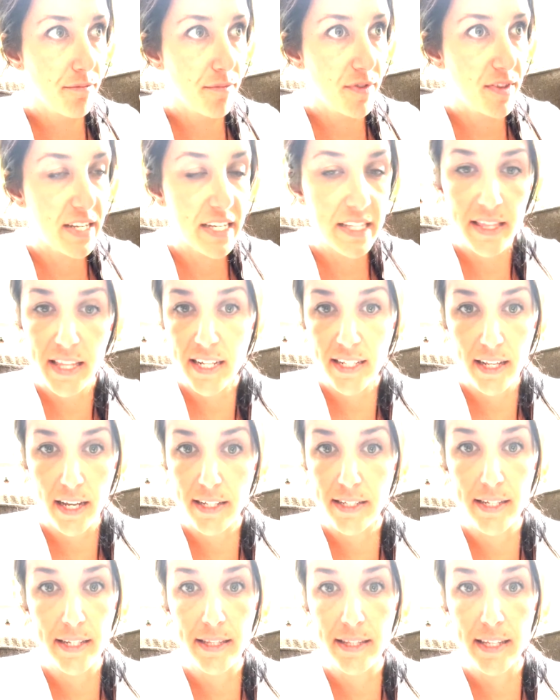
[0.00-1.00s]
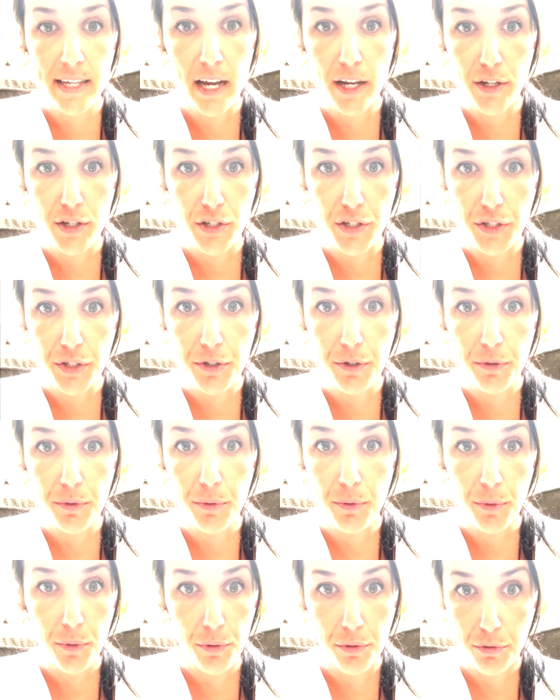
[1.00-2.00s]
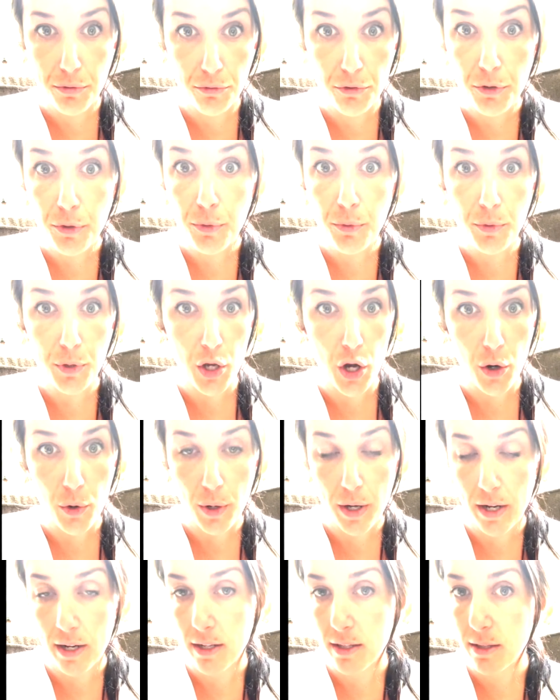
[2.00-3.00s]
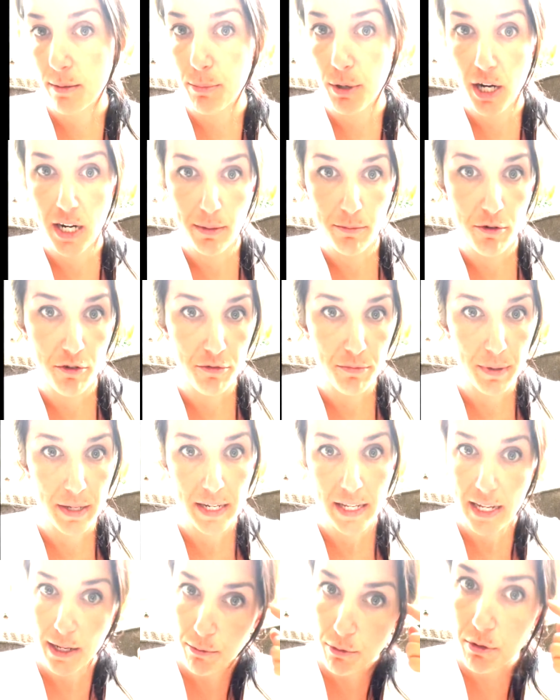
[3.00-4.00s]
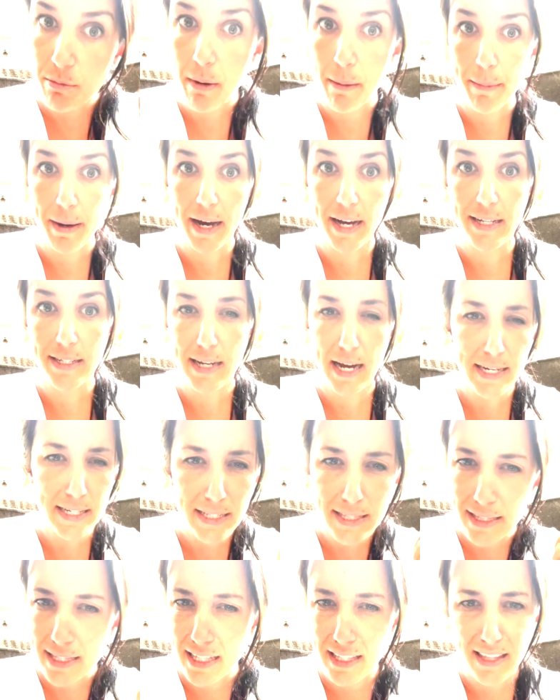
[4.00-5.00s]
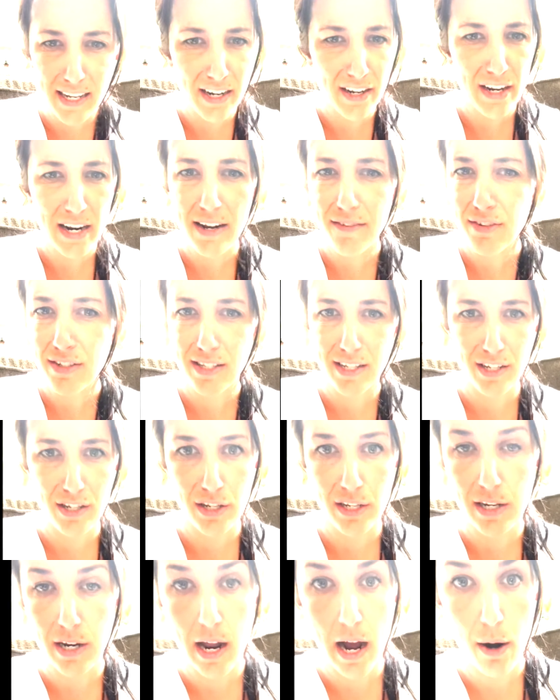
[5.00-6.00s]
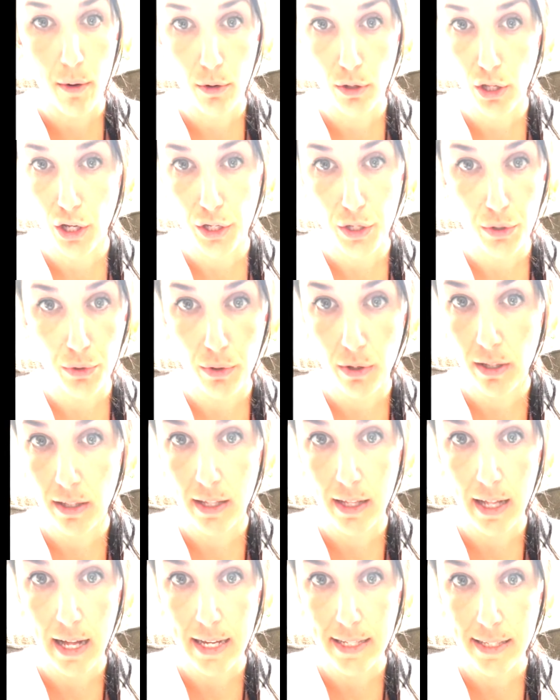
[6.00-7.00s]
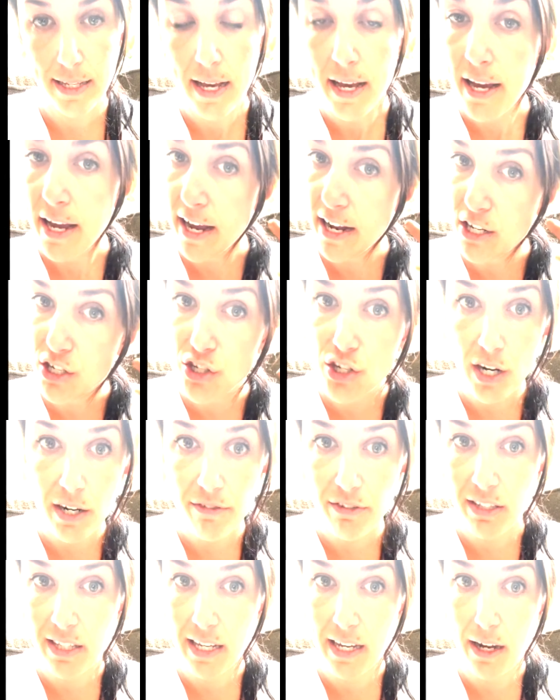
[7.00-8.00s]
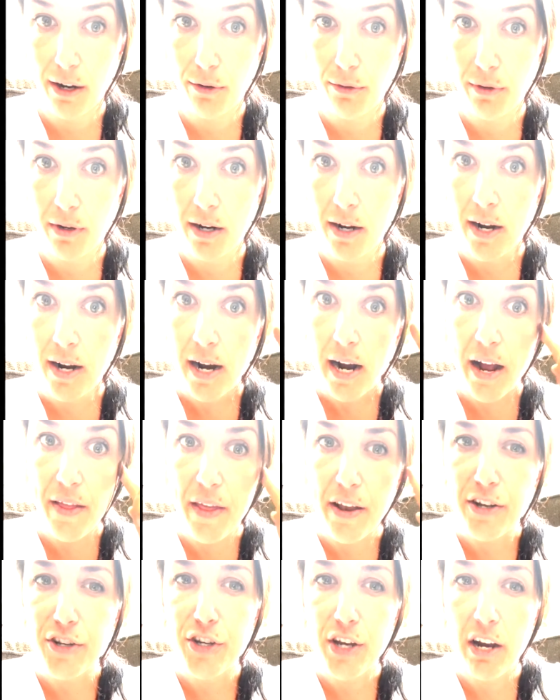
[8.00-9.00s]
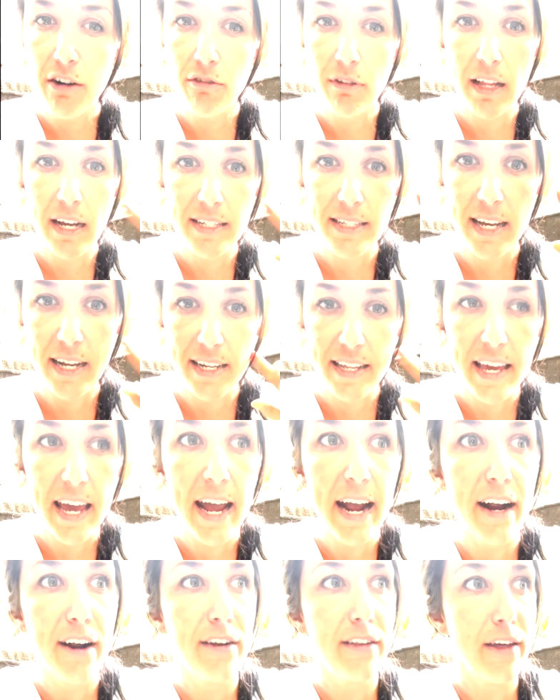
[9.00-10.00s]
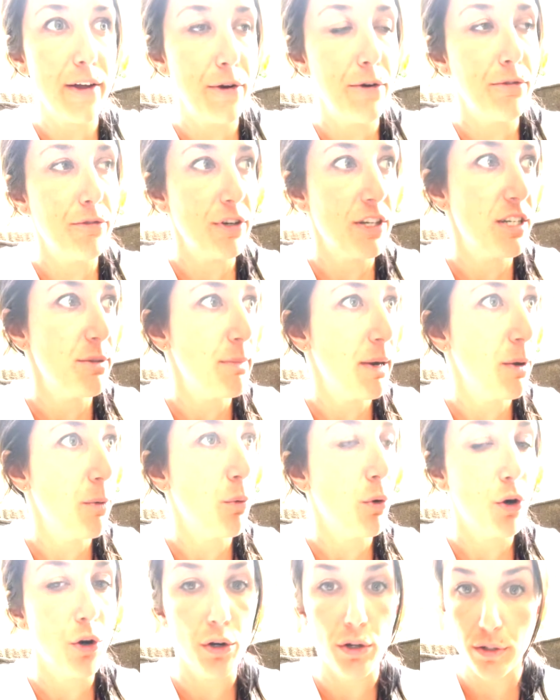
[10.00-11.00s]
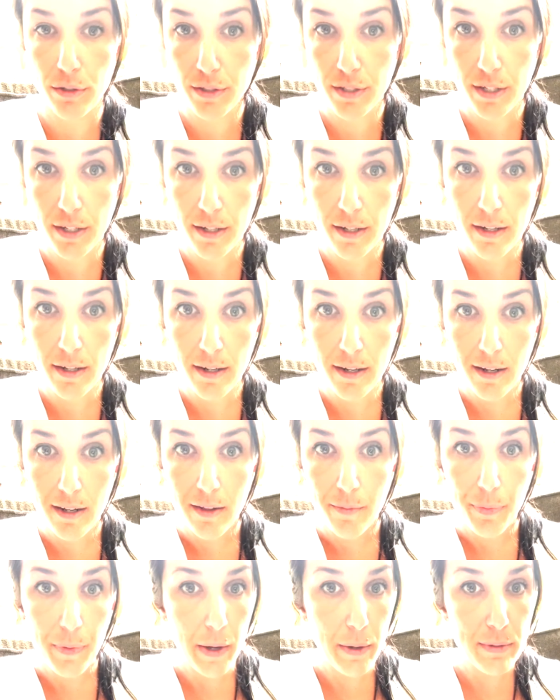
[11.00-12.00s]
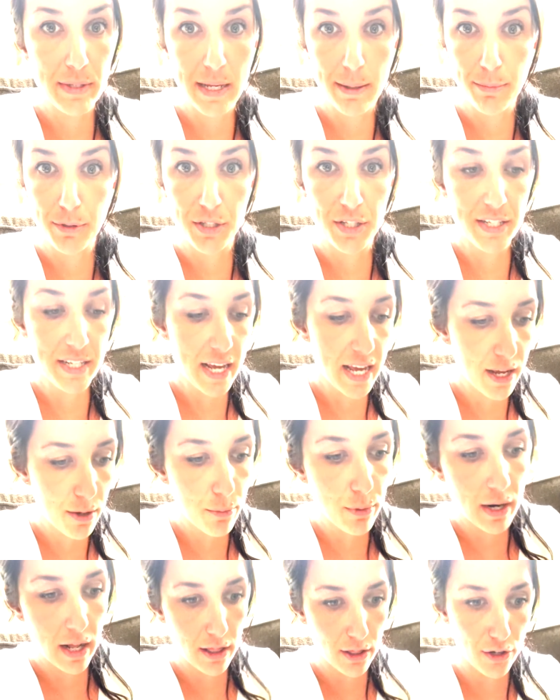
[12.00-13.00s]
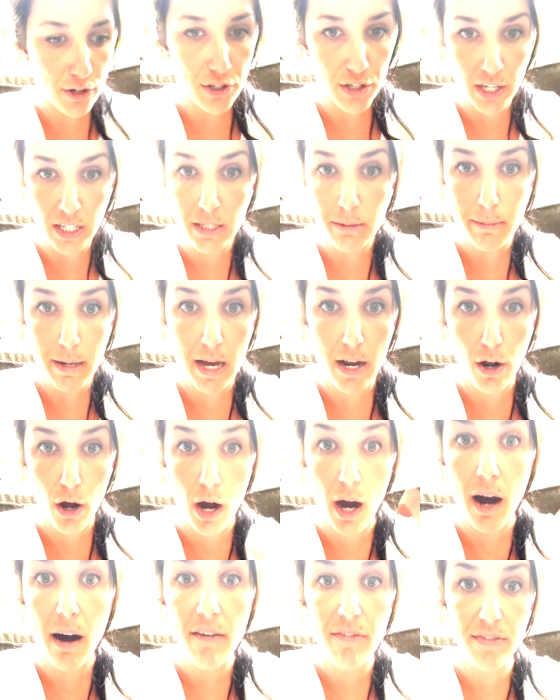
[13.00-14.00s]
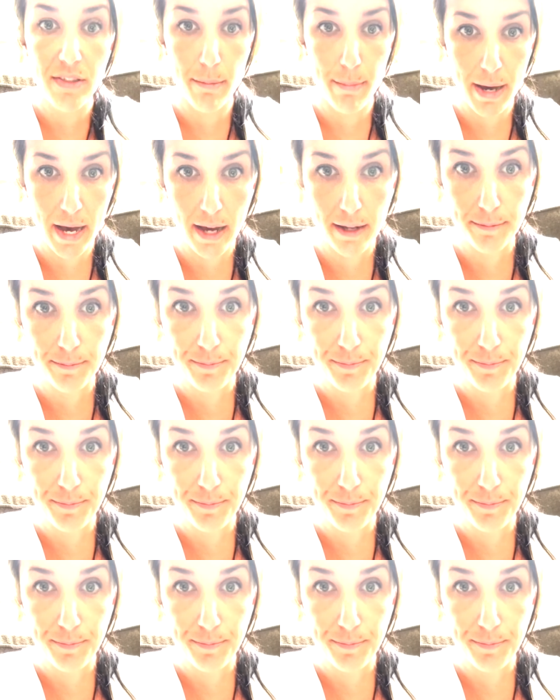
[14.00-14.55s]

did things I didn't think I could do through yoga, the body movement, and with my mind. I didn't think that I could ever sit in an hour-long yoga class and shut everything out and then generalize that and carry that over into my world. I was able to take what I learned on the mat off the mat.